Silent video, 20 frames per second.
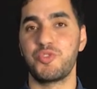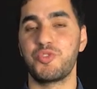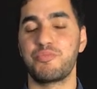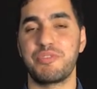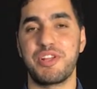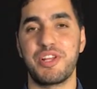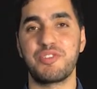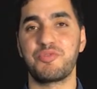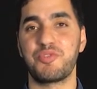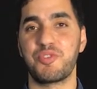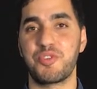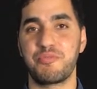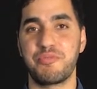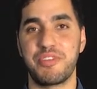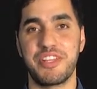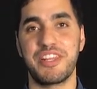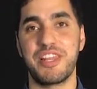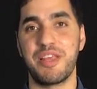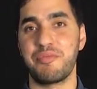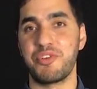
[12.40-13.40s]
news platform
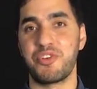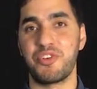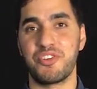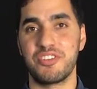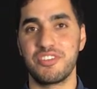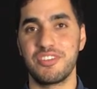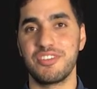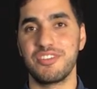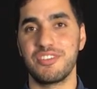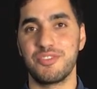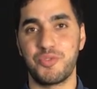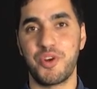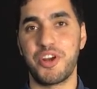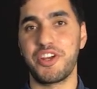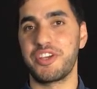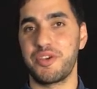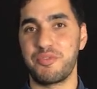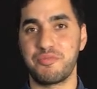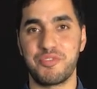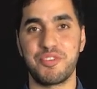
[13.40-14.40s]
in Lebanon, where
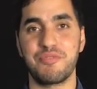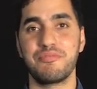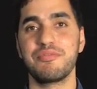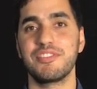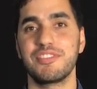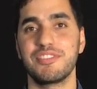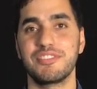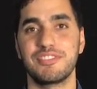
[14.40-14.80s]
I come from.